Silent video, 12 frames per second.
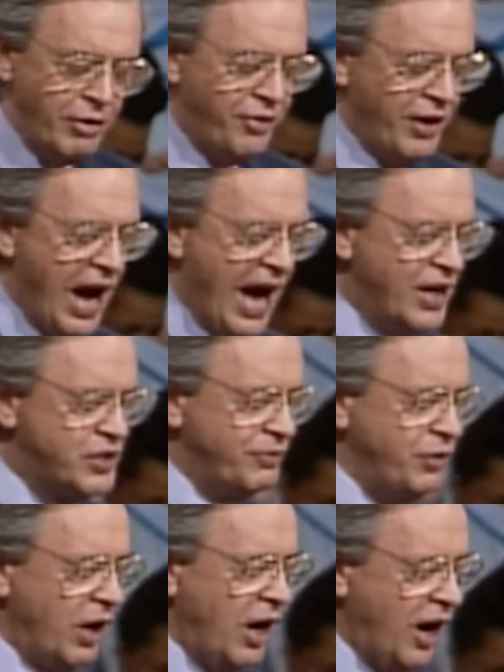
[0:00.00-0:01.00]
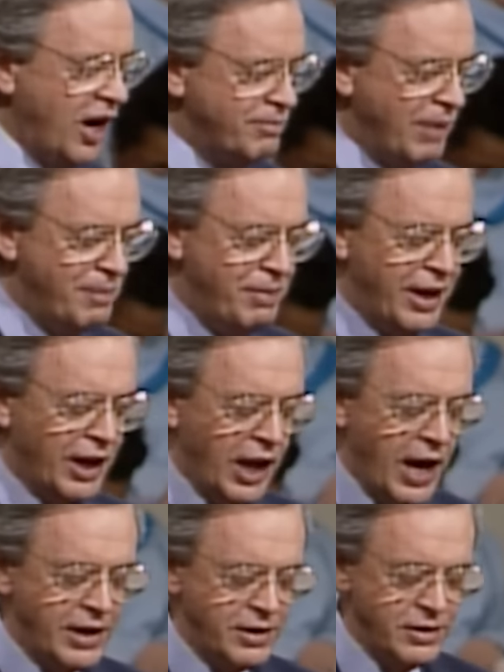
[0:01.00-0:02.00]
that the eyes of your heart may be
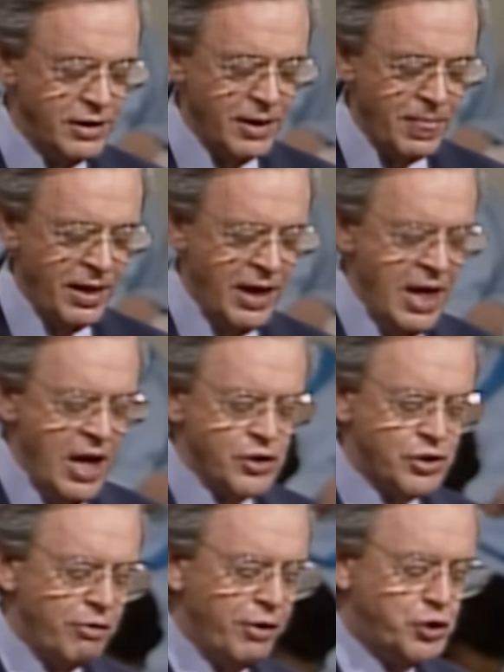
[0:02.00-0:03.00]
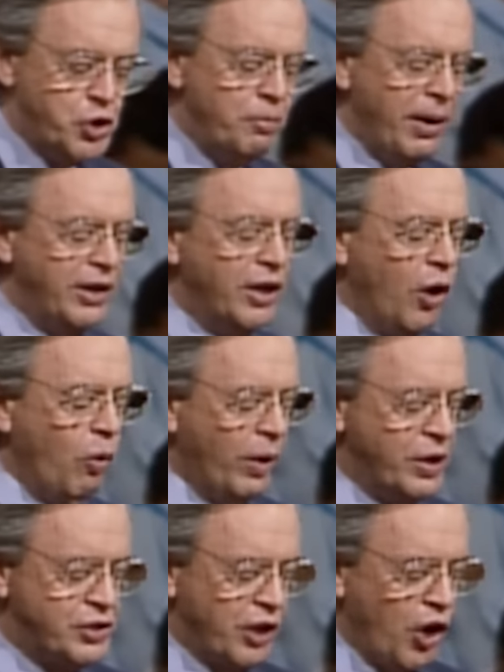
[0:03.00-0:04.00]
enlightened, so that you may know
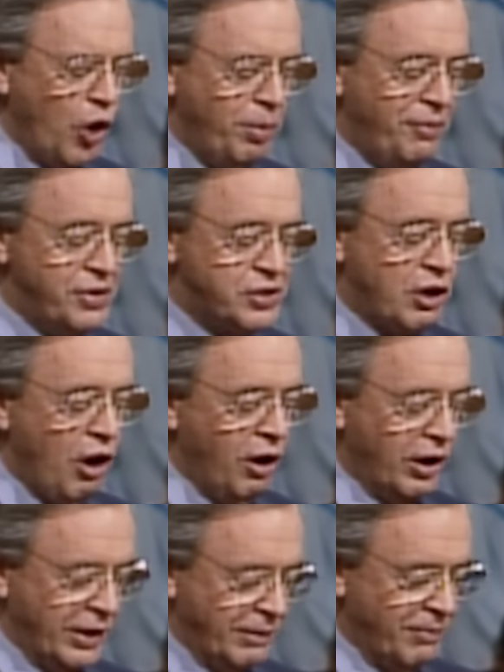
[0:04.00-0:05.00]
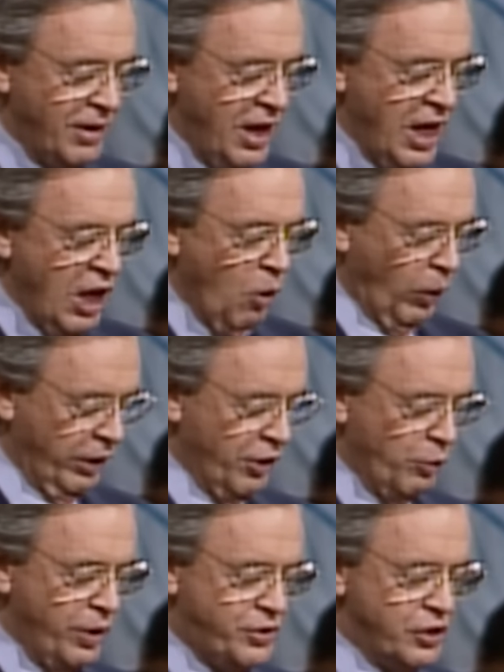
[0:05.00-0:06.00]
what is the hope of his calling, what are the
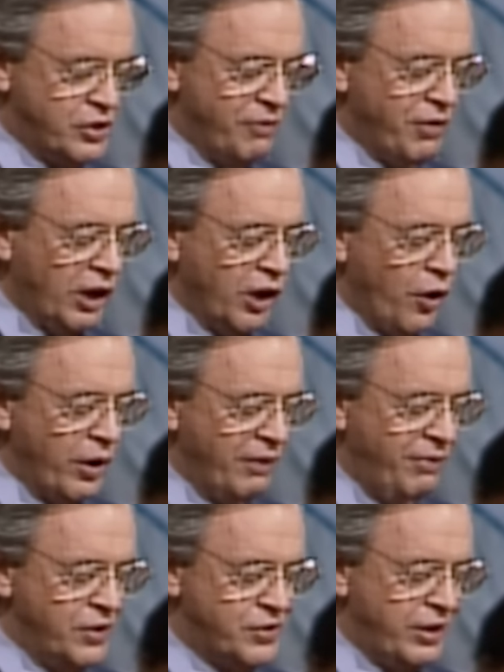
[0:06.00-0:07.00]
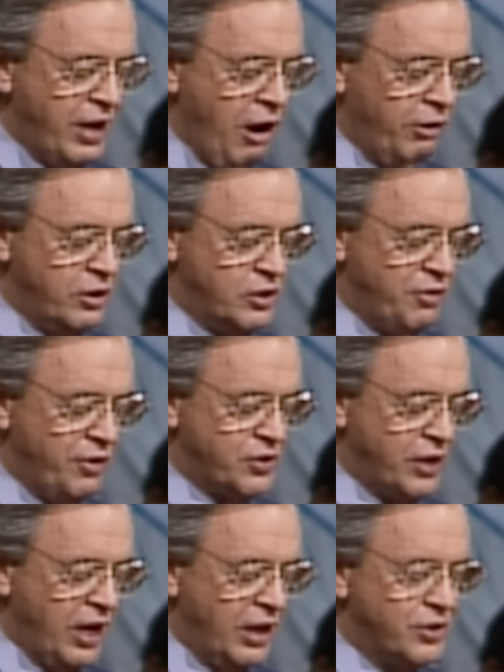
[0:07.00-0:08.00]
riches of the glory of his inheritance in the
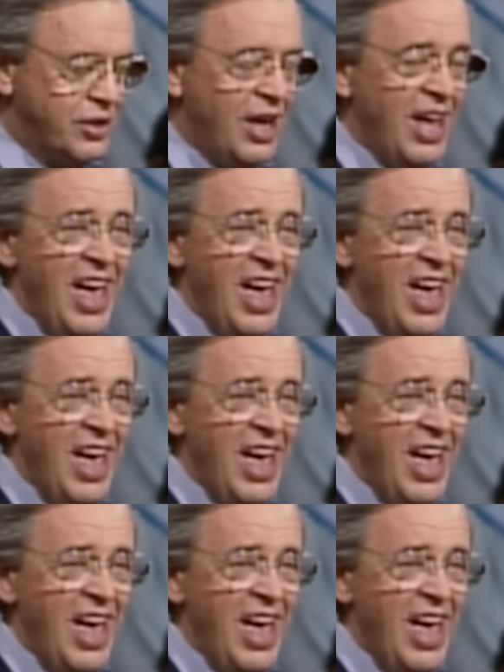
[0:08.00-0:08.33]
saints.